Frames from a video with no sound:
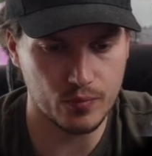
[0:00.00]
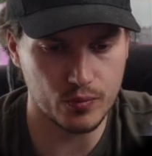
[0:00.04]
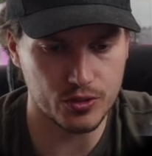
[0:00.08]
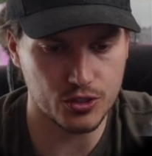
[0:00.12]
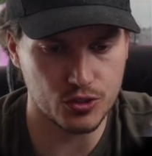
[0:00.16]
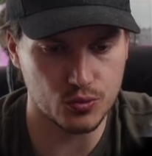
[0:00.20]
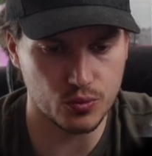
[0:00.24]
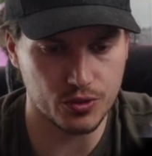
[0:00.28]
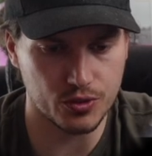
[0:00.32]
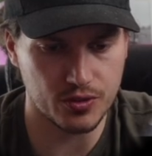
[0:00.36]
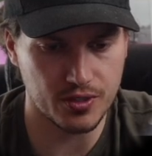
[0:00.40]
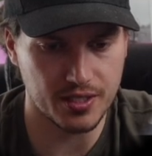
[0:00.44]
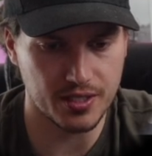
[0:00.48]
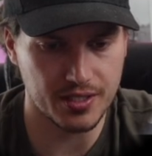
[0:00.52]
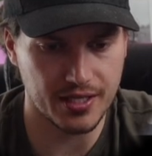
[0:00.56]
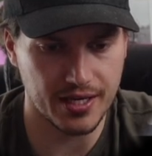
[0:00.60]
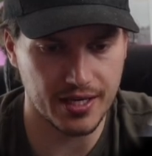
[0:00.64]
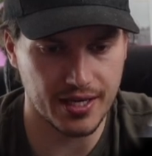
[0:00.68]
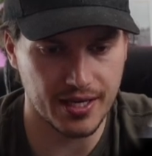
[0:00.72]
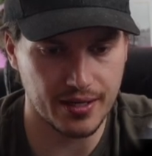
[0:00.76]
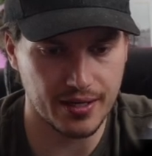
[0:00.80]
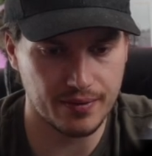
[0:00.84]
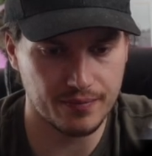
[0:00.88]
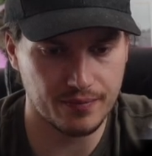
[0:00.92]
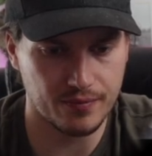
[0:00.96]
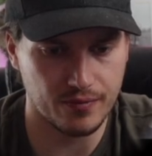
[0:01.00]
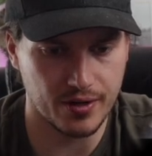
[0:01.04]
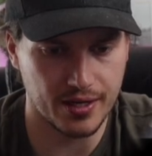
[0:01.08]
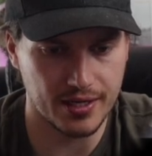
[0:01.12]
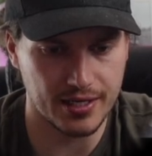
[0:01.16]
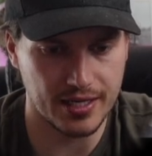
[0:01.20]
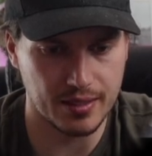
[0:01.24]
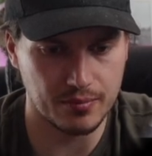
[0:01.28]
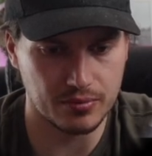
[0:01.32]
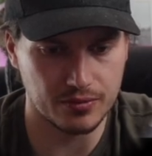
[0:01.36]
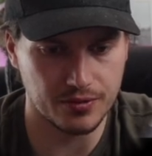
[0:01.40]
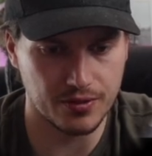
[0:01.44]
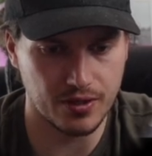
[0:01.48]
which is what you need here,
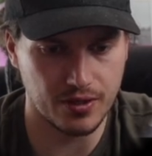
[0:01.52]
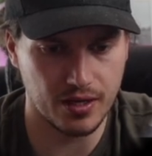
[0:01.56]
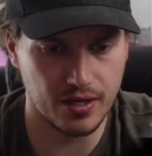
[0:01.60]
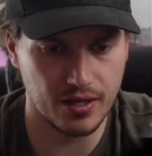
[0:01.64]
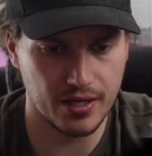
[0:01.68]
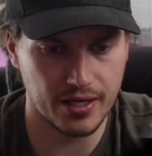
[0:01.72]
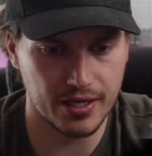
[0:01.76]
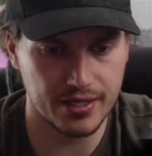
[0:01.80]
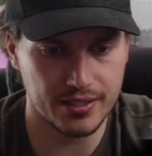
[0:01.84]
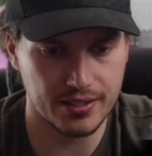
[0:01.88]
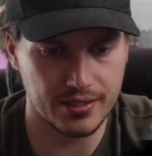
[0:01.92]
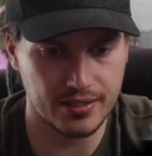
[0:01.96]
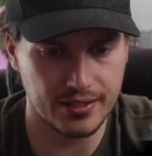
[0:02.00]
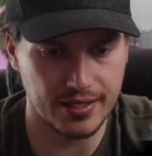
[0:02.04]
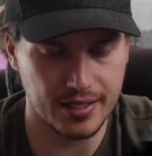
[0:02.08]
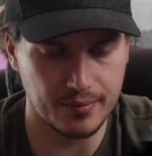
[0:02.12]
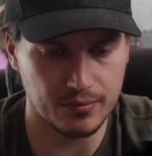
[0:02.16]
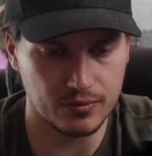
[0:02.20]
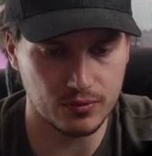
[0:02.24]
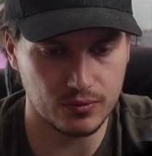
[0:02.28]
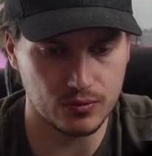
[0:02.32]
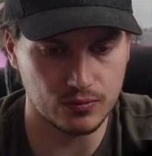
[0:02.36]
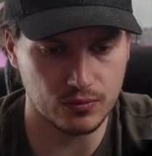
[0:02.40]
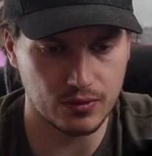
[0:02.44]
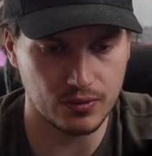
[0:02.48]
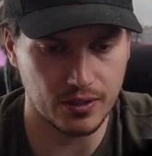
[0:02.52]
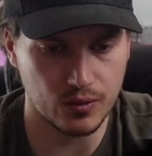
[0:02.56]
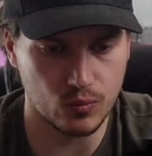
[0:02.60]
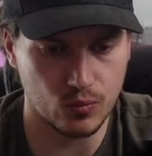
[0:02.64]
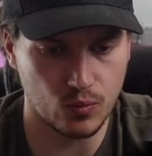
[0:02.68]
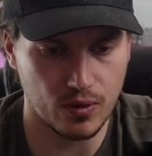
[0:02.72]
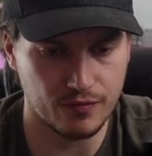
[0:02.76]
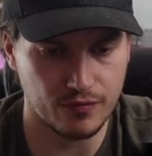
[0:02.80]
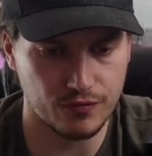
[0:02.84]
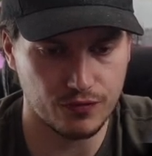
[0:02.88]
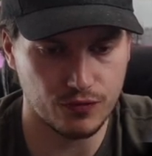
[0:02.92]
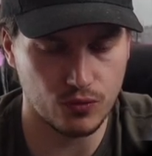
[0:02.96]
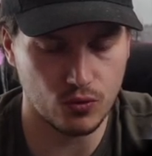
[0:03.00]
right? Label 9, label like
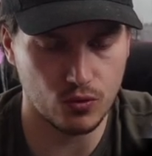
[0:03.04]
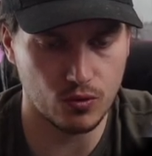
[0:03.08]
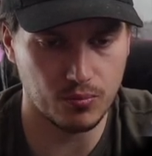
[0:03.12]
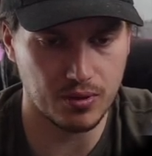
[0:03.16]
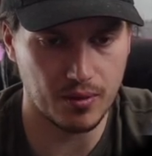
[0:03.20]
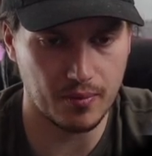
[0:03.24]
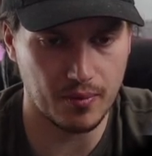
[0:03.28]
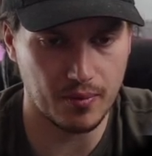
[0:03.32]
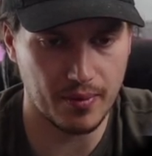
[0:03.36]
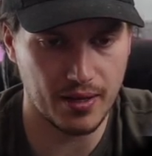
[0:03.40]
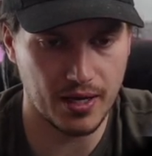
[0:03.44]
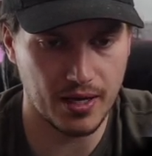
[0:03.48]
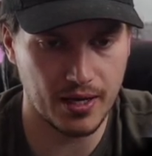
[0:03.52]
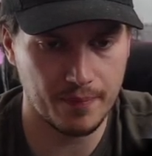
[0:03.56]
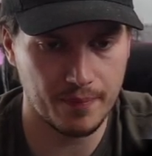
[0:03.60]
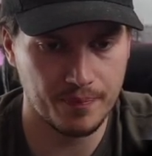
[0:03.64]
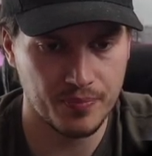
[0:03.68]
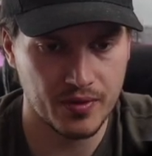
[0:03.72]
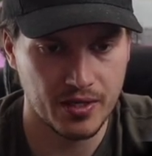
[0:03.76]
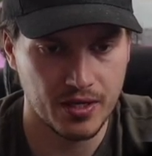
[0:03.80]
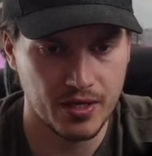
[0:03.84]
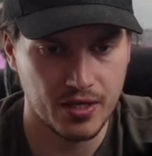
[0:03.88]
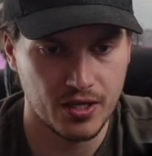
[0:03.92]
14, blah, blah, blah.